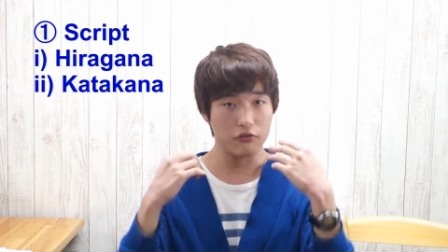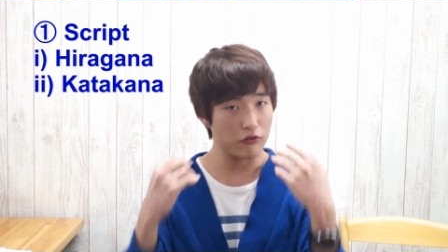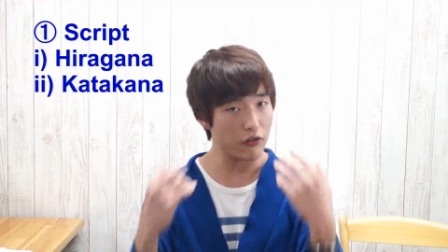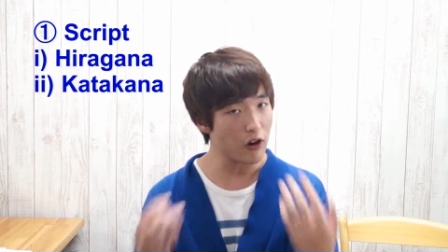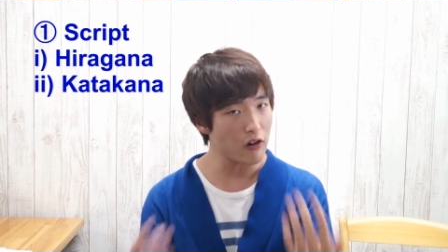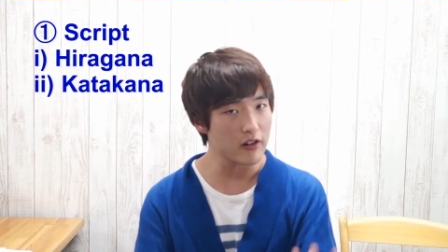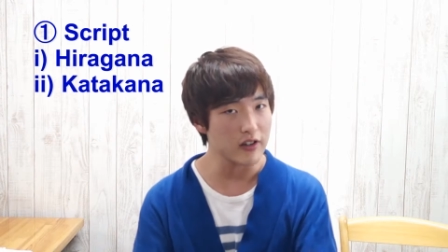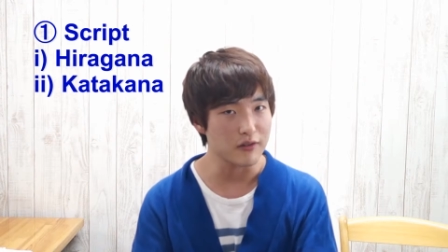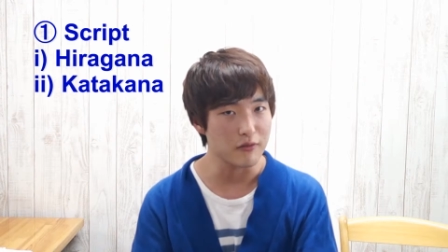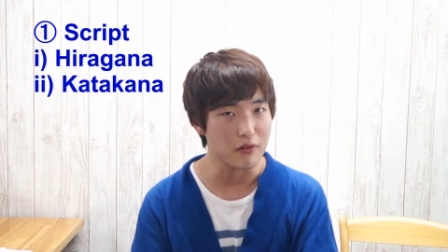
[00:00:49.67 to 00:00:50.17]

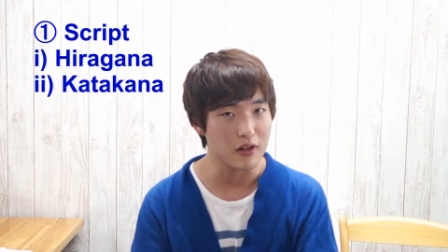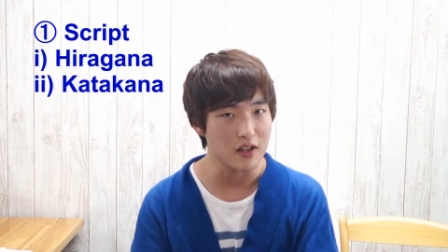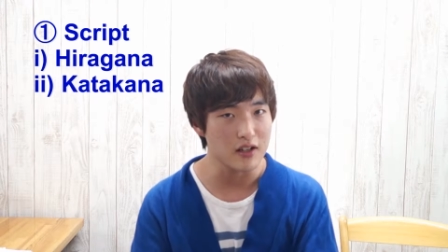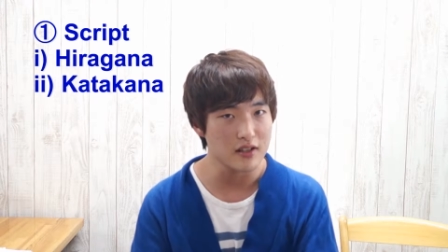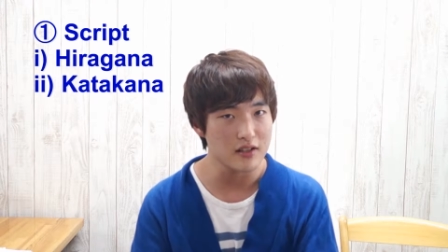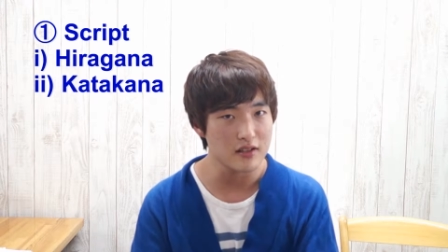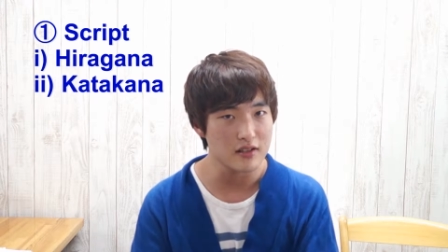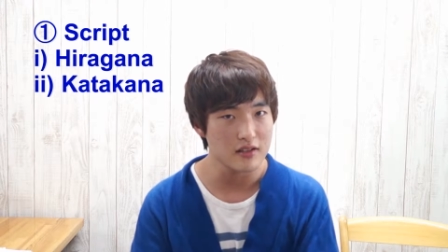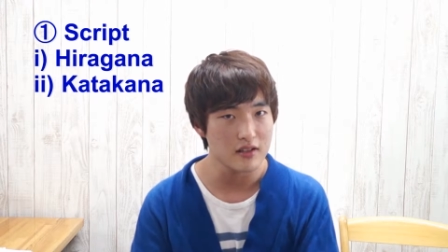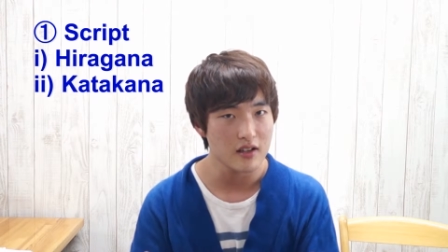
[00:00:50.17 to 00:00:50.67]
foreign
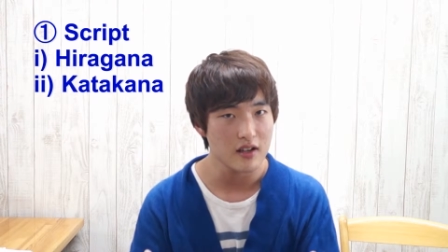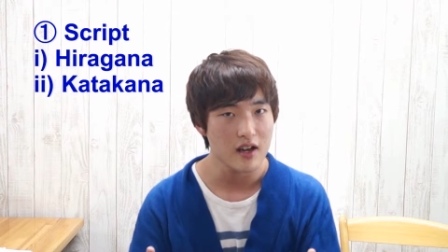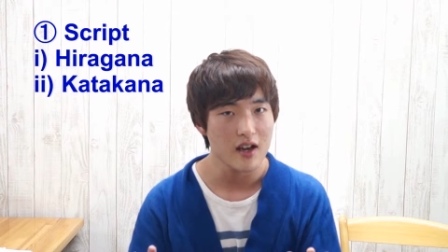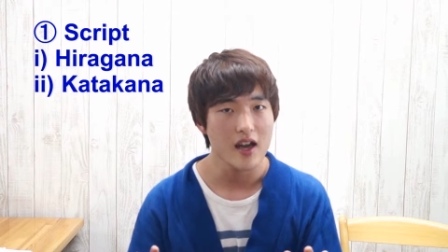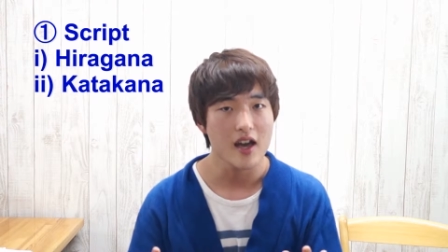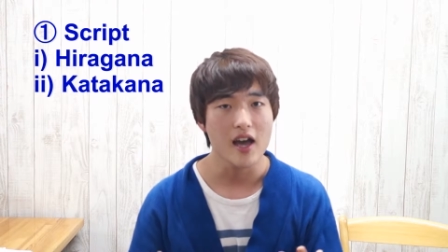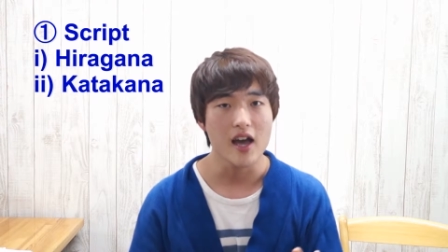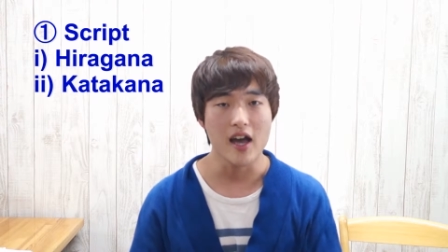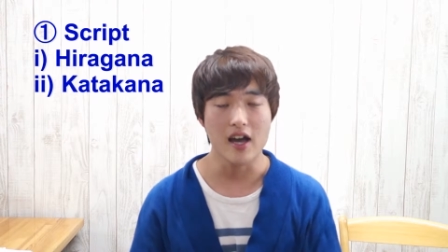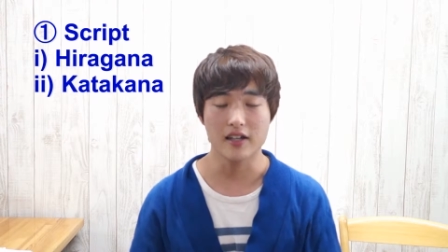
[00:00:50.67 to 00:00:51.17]
words
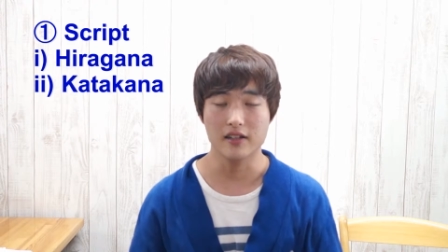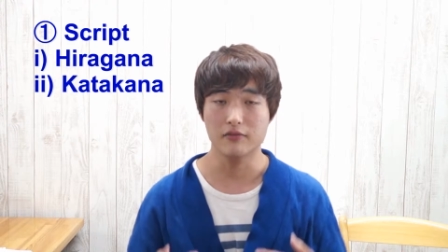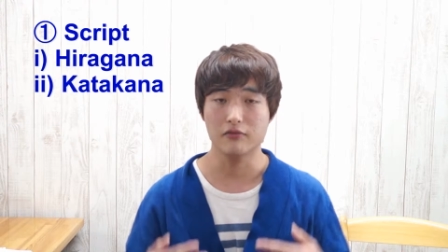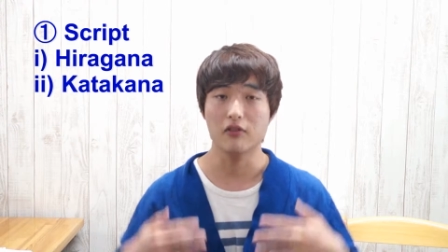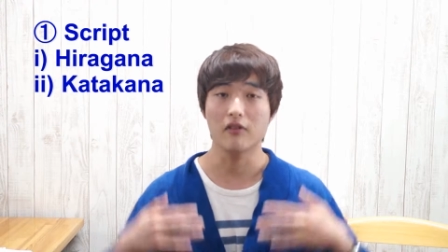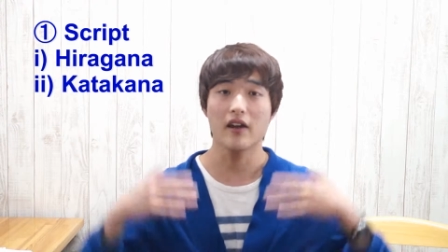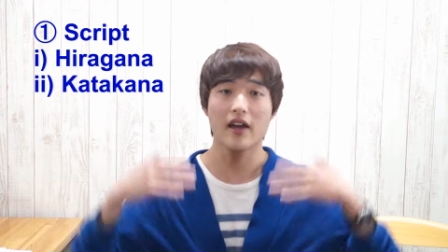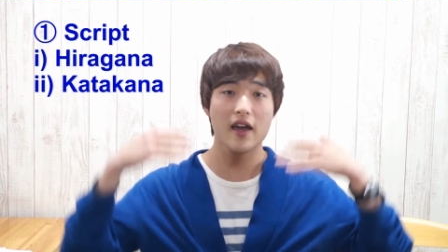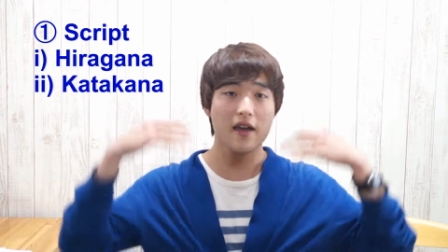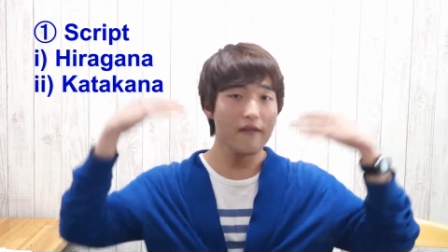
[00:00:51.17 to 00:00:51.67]
and
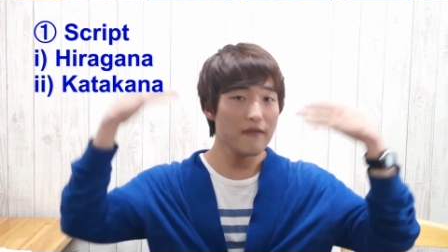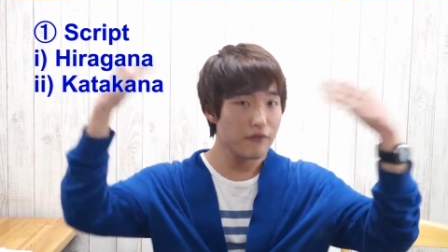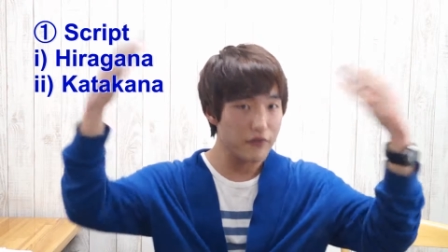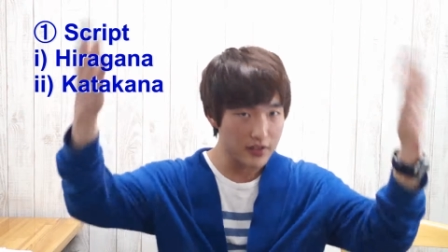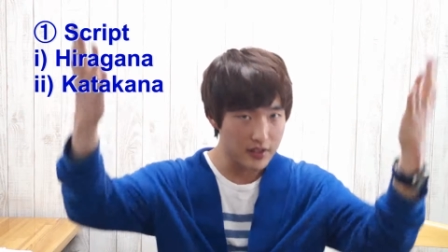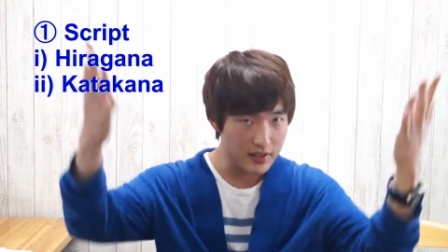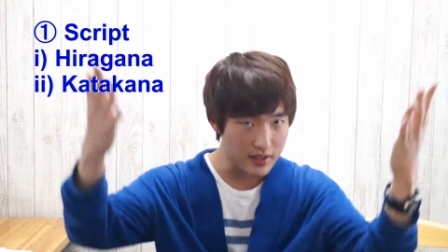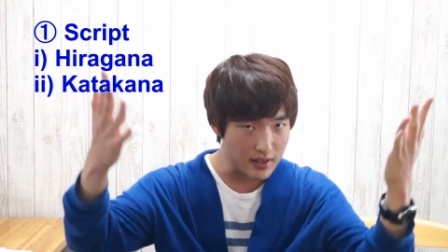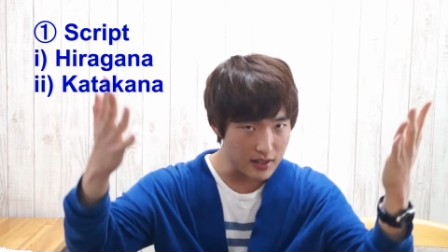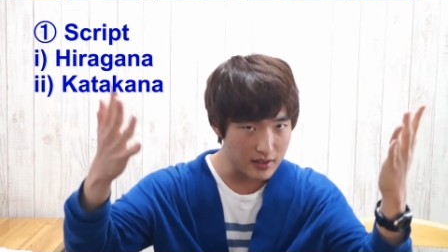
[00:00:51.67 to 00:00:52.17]
for
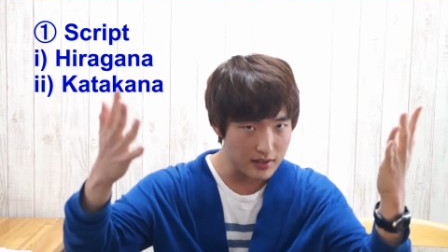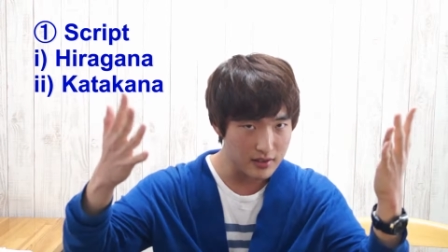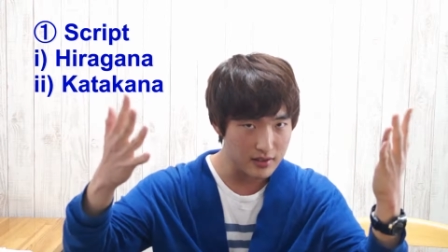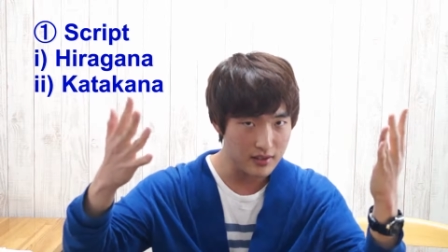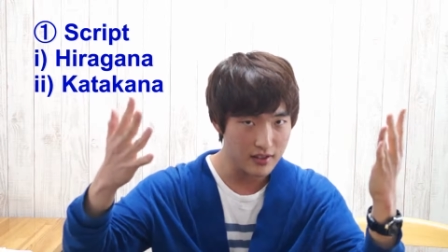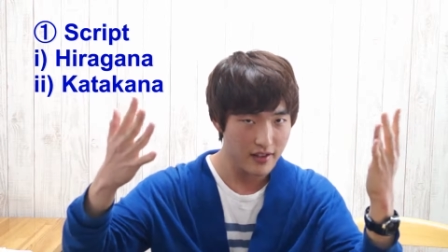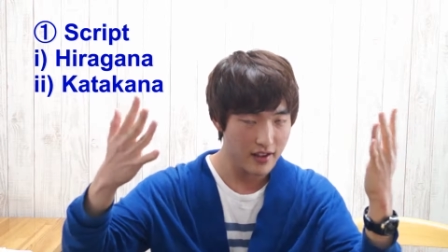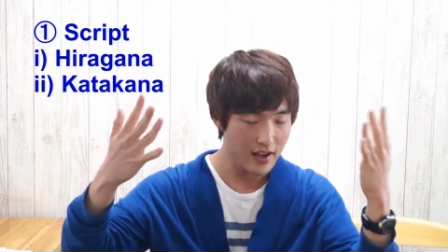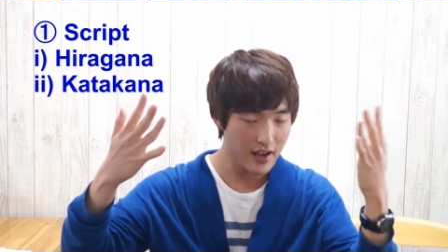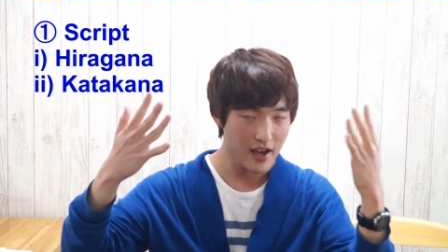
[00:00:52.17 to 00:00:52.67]

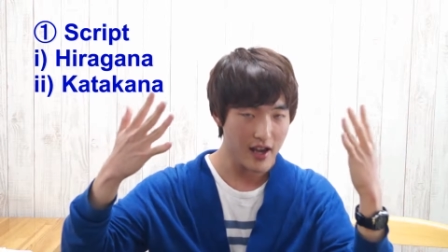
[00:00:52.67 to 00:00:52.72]
emphasis